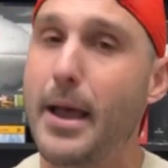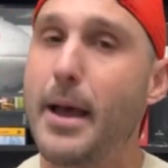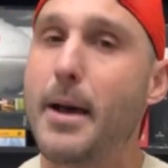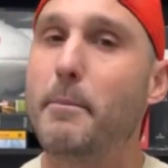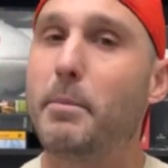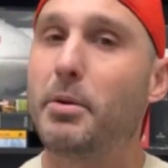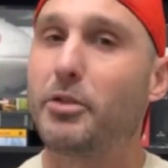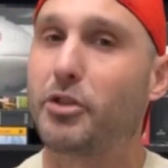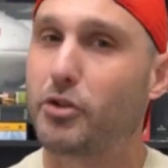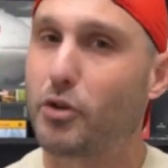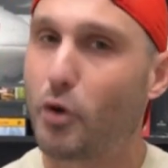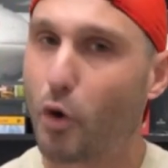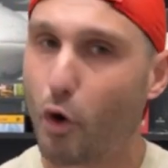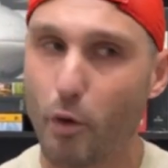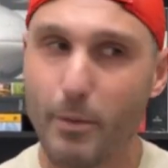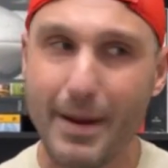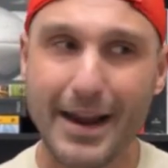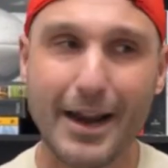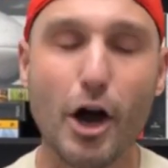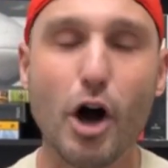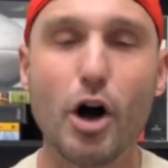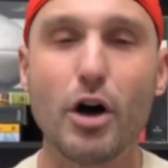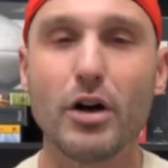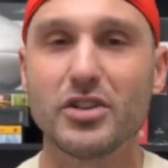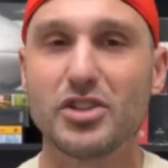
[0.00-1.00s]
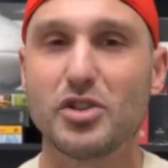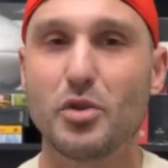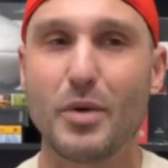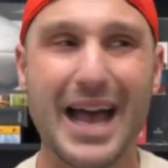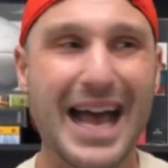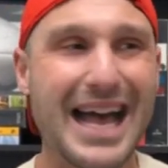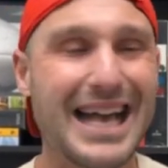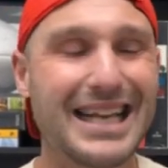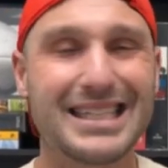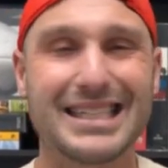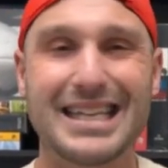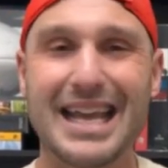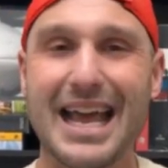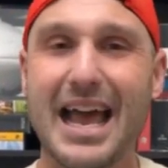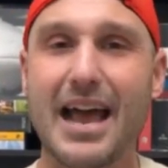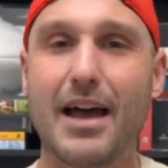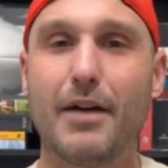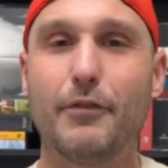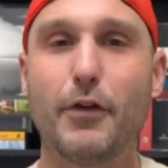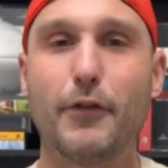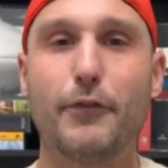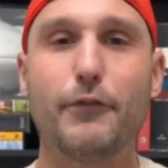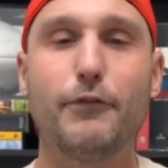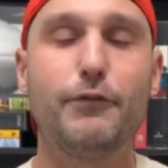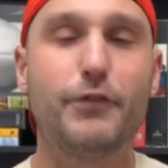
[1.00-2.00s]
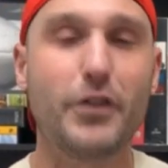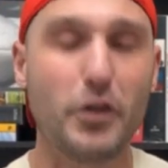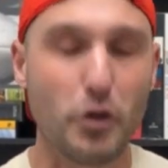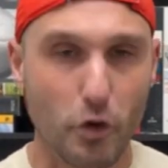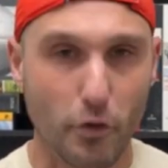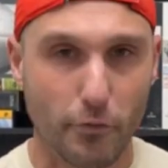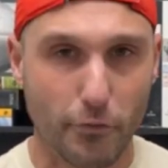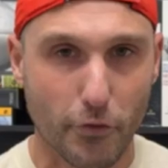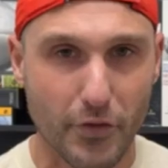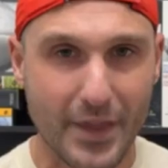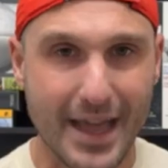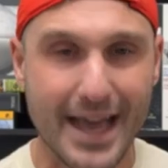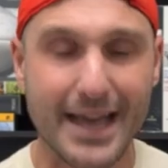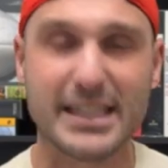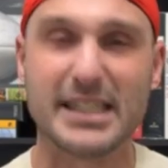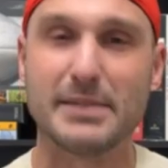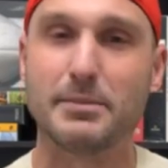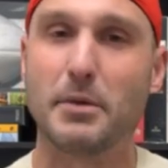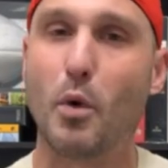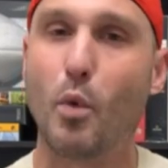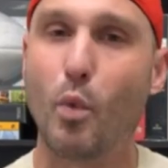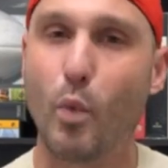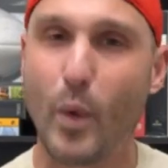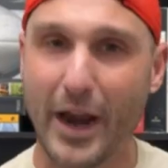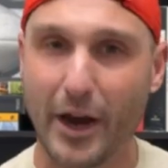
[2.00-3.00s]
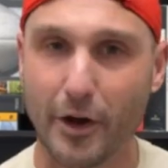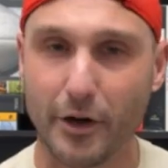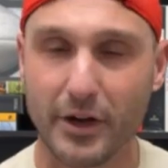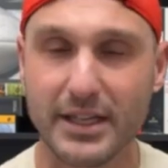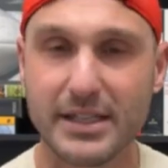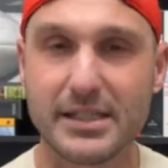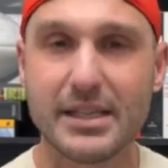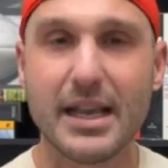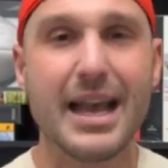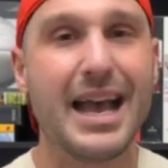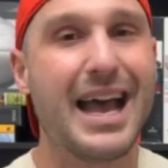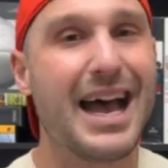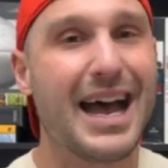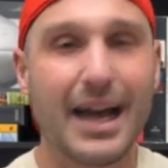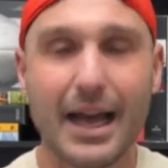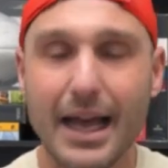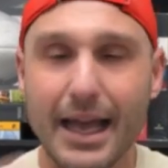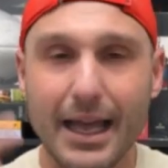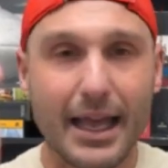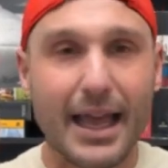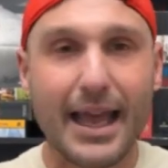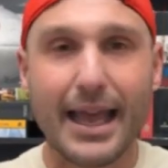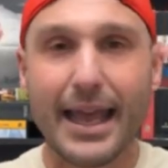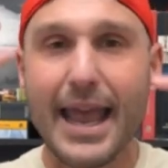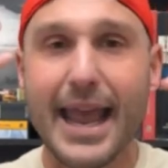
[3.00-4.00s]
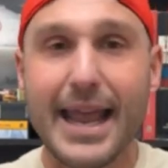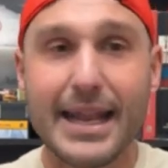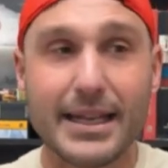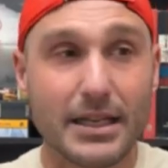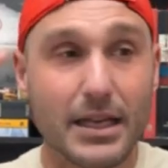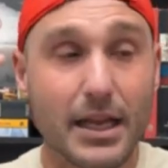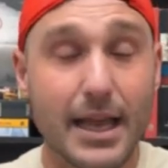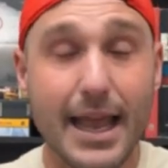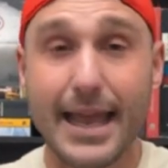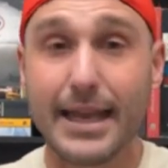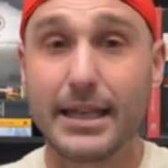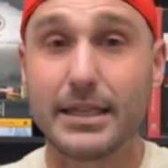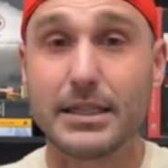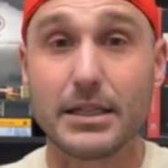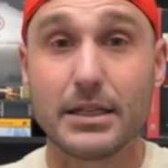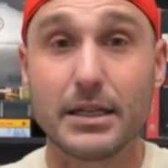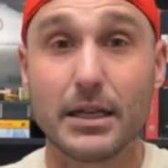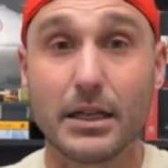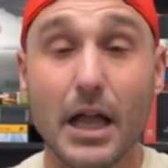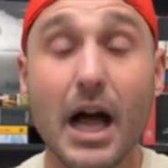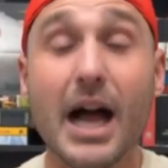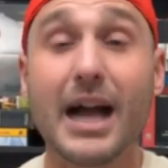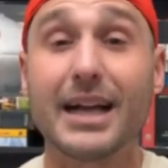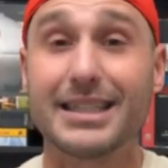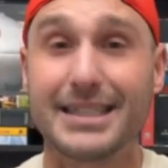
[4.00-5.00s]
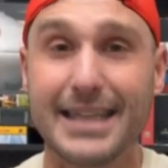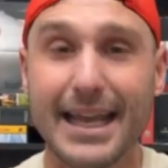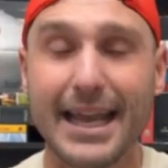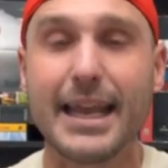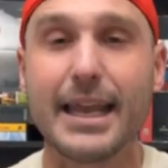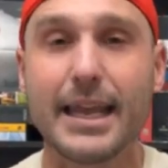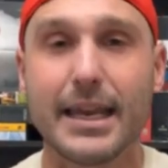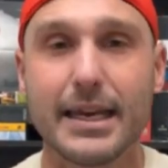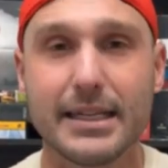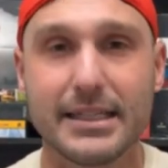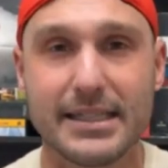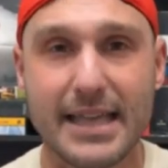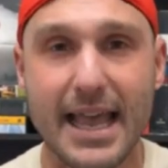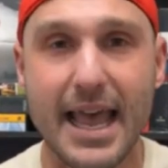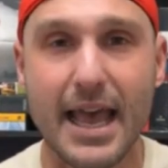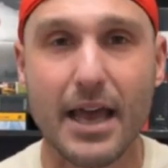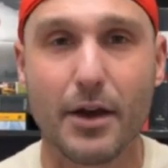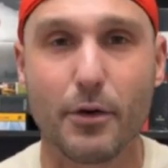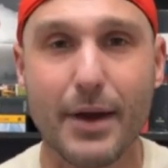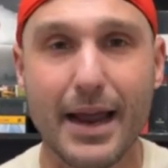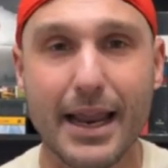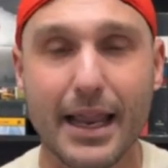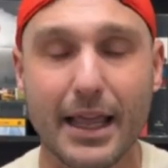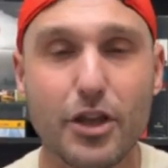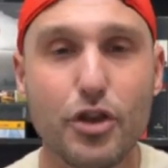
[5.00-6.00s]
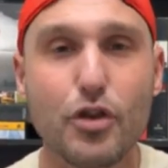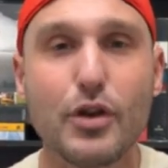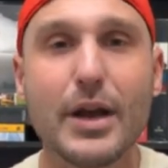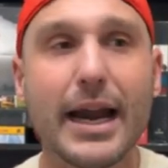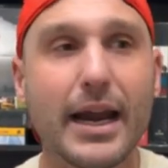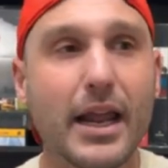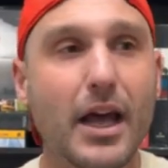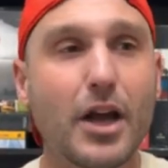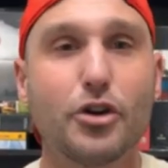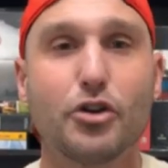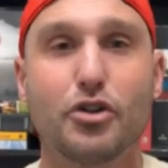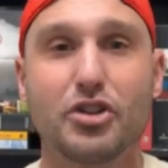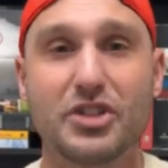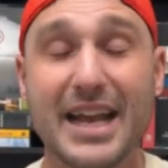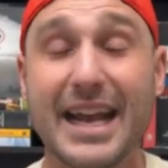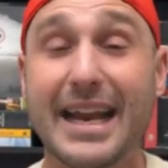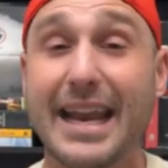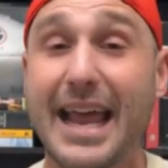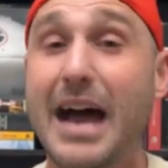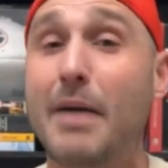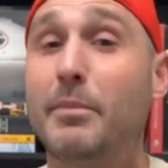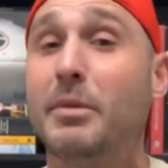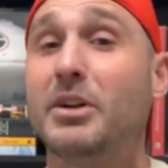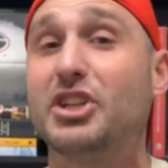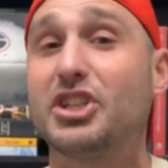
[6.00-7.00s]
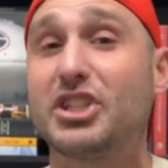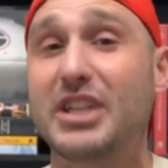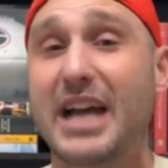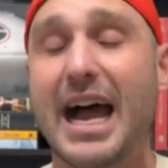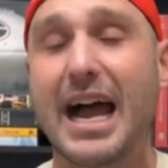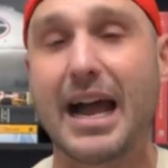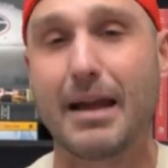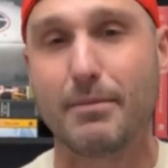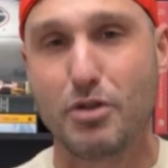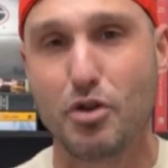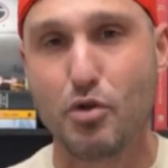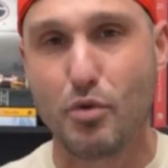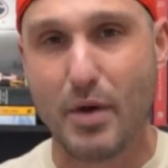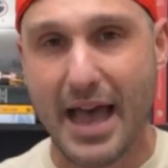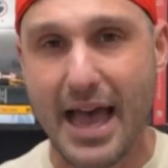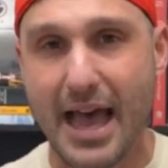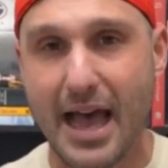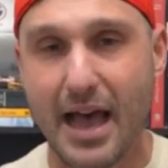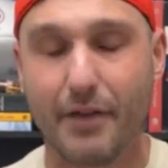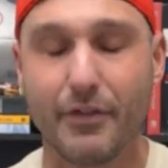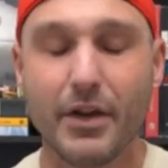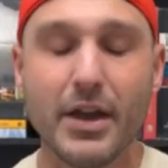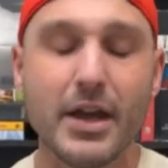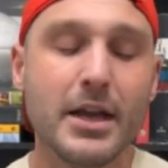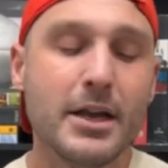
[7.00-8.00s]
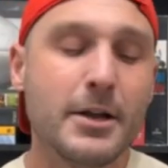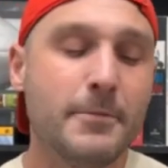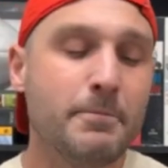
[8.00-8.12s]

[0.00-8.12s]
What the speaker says: But the quarterback also has to have a feel for that, some awareness, a clock ticking in his head, right? You got to understand how much time you have.